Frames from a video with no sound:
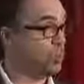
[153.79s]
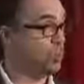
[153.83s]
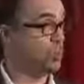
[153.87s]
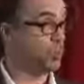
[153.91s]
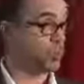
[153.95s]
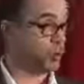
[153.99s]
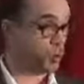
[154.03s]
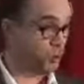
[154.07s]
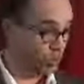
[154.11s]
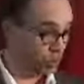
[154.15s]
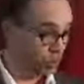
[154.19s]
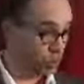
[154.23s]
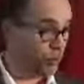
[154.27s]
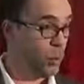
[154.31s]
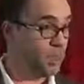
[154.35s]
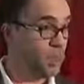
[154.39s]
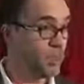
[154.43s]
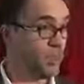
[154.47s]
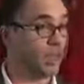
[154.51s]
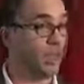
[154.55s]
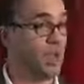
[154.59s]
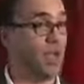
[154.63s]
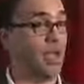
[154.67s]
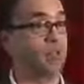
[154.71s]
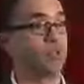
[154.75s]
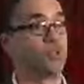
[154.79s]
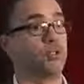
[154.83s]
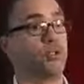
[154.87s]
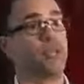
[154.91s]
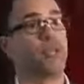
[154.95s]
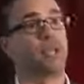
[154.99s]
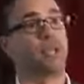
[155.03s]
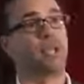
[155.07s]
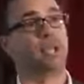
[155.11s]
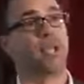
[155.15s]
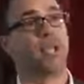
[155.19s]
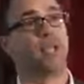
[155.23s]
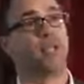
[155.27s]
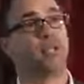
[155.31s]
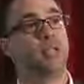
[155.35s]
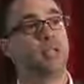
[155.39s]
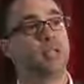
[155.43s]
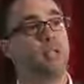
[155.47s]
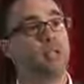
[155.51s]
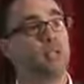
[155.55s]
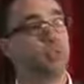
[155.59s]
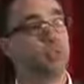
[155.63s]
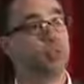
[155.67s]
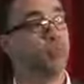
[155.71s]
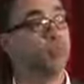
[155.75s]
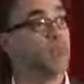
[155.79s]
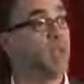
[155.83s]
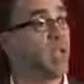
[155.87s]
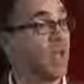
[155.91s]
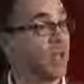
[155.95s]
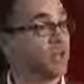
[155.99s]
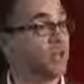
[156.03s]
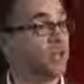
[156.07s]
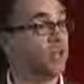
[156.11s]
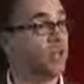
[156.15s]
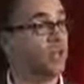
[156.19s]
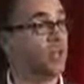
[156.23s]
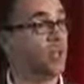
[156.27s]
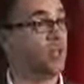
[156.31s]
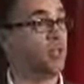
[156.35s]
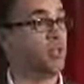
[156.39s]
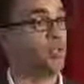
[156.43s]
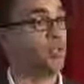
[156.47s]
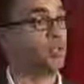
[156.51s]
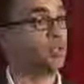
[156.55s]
should do in the classroom instead should be active learning,